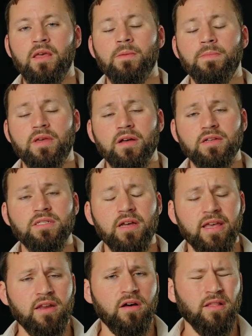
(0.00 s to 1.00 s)
Because,
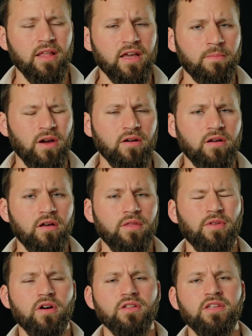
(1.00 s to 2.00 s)
again, unlike America,
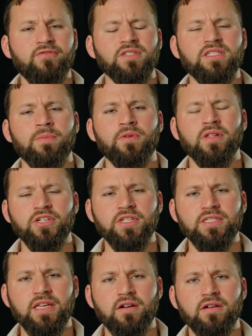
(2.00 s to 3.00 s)
there are different
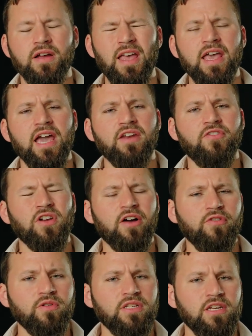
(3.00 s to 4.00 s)
stipulations here, and if you're not
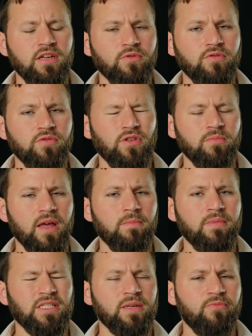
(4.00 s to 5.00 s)
fluent in Hebrew, you might
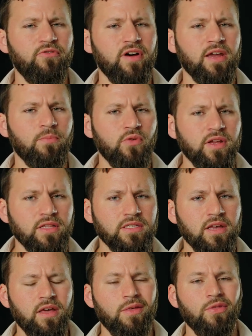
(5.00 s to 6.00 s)
miss some fine
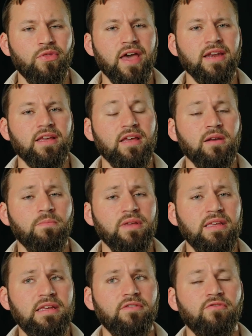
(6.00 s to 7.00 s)
print that can
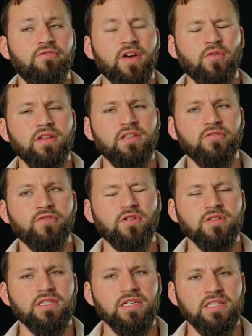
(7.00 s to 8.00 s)
be very
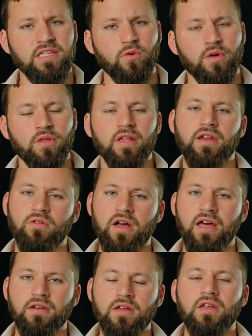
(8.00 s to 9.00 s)
difficult to deal with later
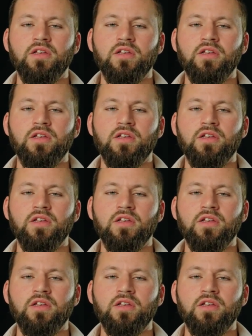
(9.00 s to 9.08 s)
on.